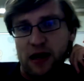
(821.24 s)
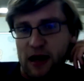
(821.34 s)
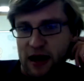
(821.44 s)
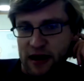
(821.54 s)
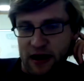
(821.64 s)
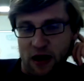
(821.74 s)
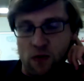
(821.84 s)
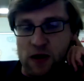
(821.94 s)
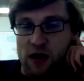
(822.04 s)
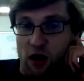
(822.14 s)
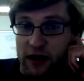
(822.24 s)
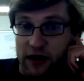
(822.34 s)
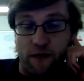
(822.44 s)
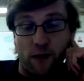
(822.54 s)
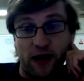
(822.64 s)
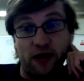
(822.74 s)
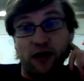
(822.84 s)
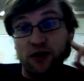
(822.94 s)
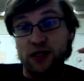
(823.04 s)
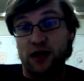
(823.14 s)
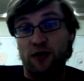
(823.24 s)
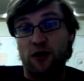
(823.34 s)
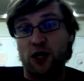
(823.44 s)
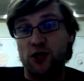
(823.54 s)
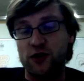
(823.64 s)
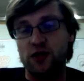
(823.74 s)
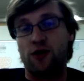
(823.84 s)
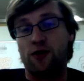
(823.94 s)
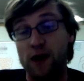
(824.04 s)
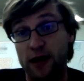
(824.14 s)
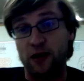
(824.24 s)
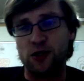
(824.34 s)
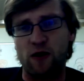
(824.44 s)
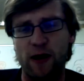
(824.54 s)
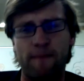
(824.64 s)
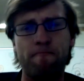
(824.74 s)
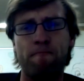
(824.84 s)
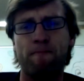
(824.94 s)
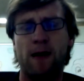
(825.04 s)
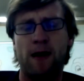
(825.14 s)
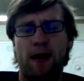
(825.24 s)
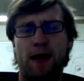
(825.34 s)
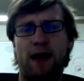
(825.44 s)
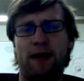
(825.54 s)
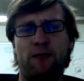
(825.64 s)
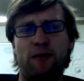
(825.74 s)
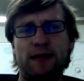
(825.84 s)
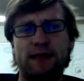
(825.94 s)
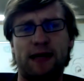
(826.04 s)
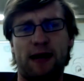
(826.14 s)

And we called in for regulators in other countries, although not in Australia. And it was